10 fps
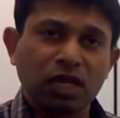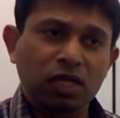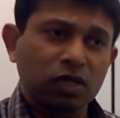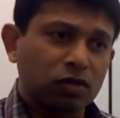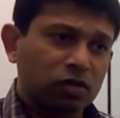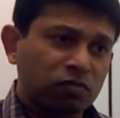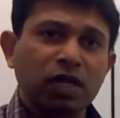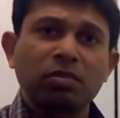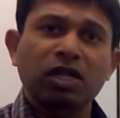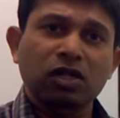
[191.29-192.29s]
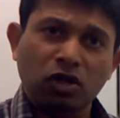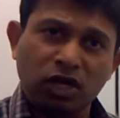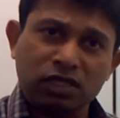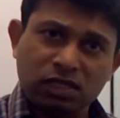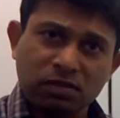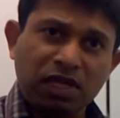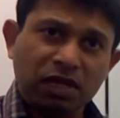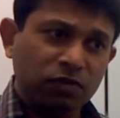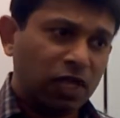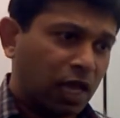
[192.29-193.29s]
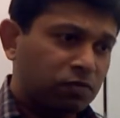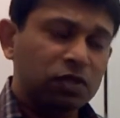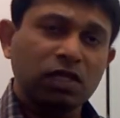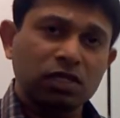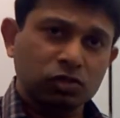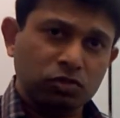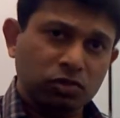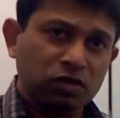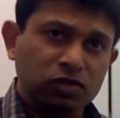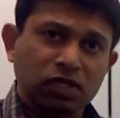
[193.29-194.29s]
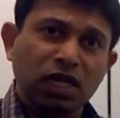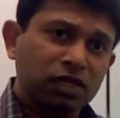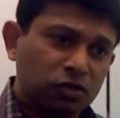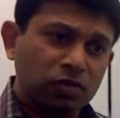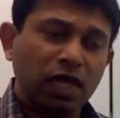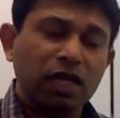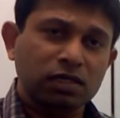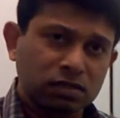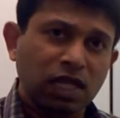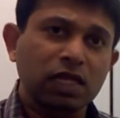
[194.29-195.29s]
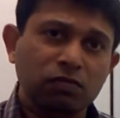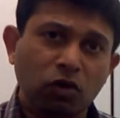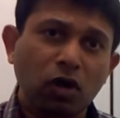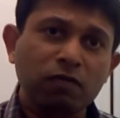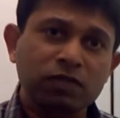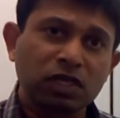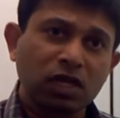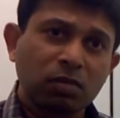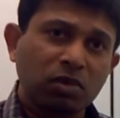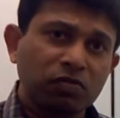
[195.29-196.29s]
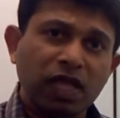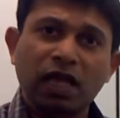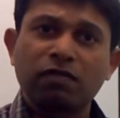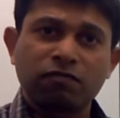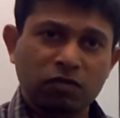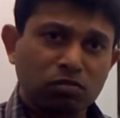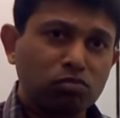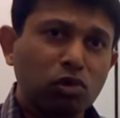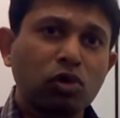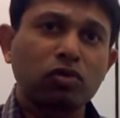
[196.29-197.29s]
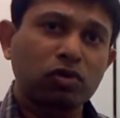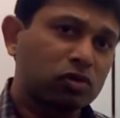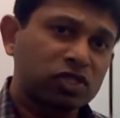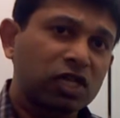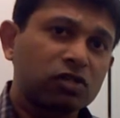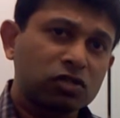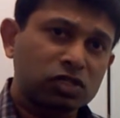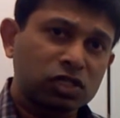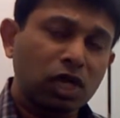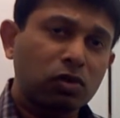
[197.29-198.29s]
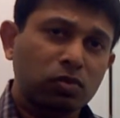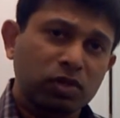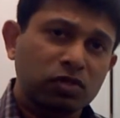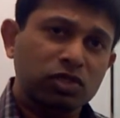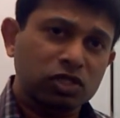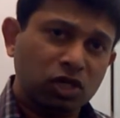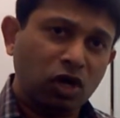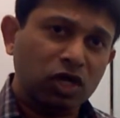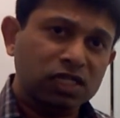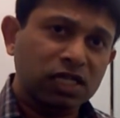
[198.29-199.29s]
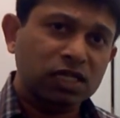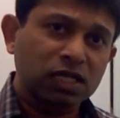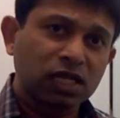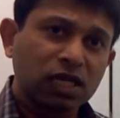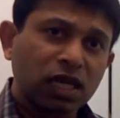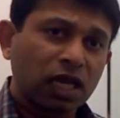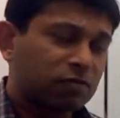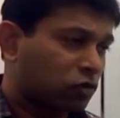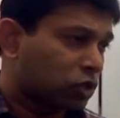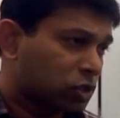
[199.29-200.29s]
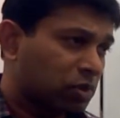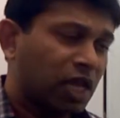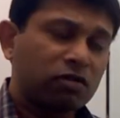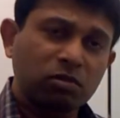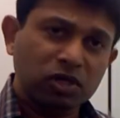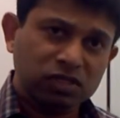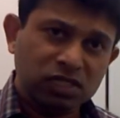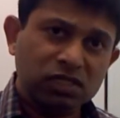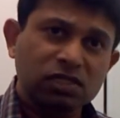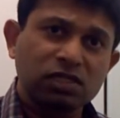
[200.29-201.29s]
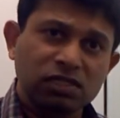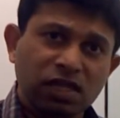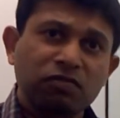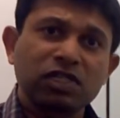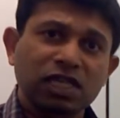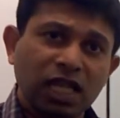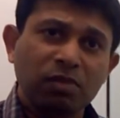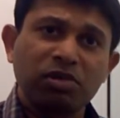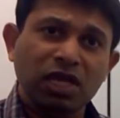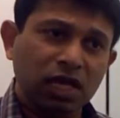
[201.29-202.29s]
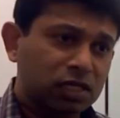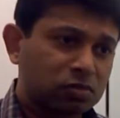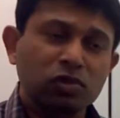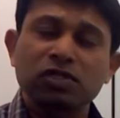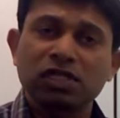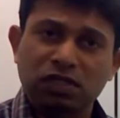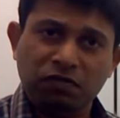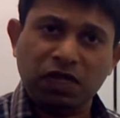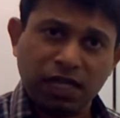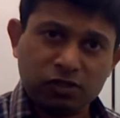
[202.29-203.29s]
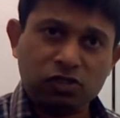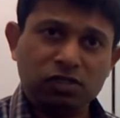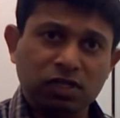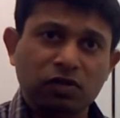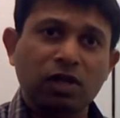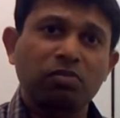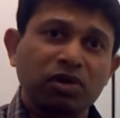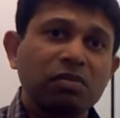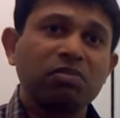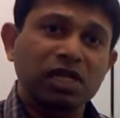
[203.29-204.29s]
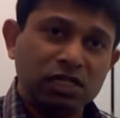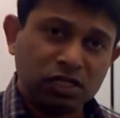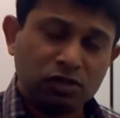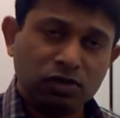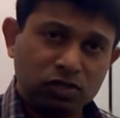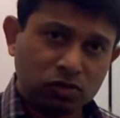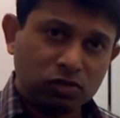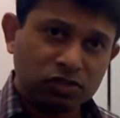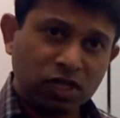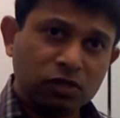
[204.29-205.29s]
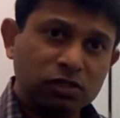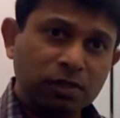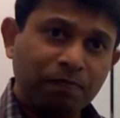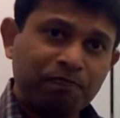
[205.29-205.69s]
The fundamental concept that we had with AX 2009, that evolved, but we have more role centers now with richer content. And of course, we have about 60, 70 KPIs, mostly in the financials area, pre-built into these role centers.